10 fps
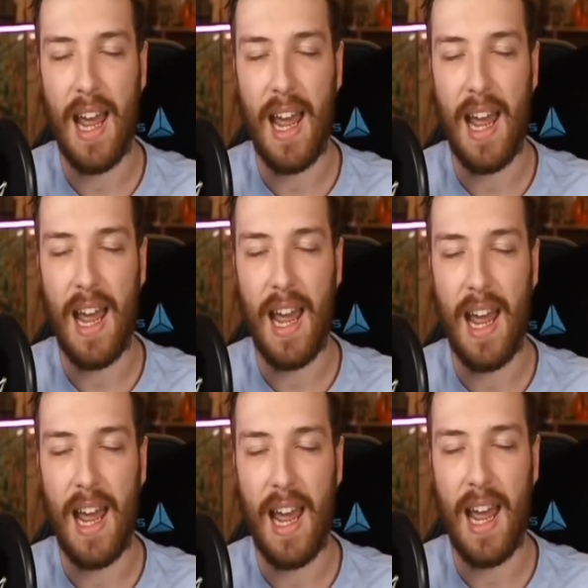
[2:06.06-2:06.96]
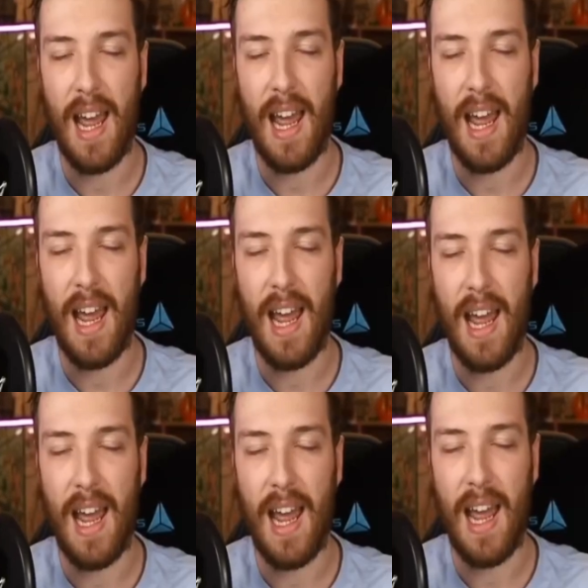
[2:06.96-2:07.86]

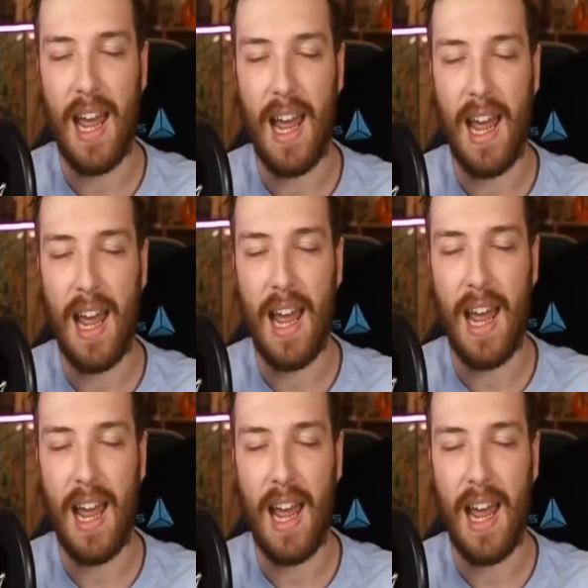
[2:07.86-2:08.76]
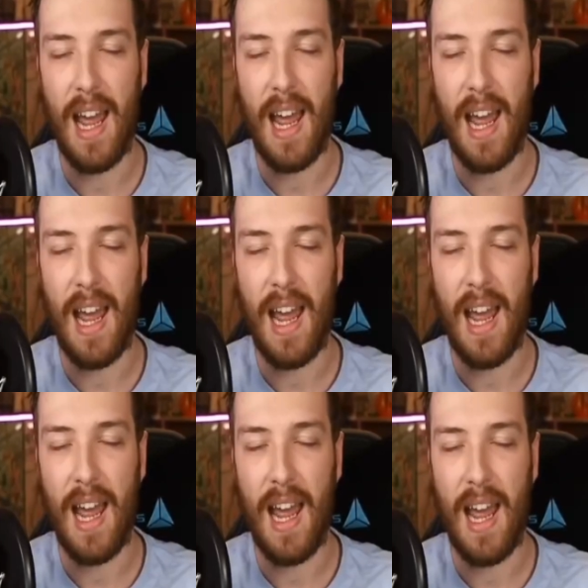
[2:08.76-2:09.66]

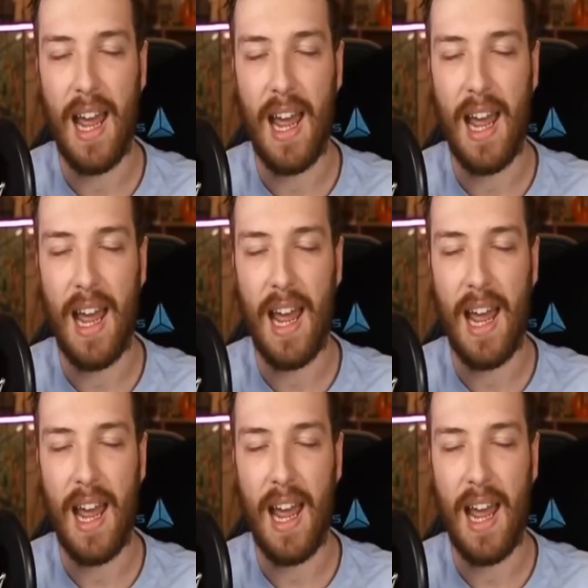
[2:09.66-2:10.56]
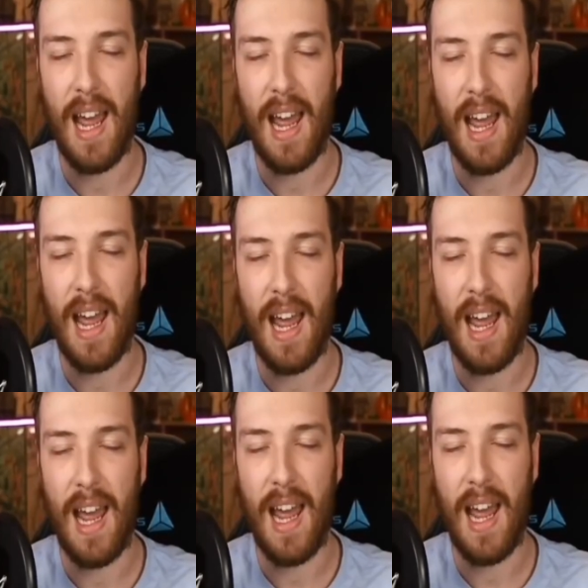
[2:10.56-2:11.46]

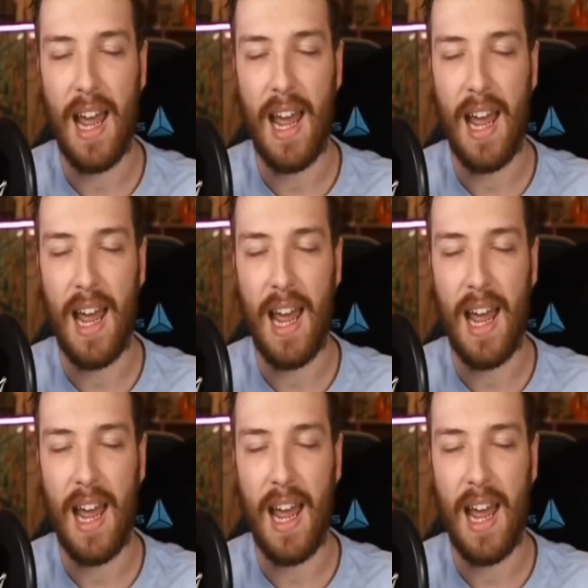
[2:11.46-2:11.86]
No one is speaking in this clip.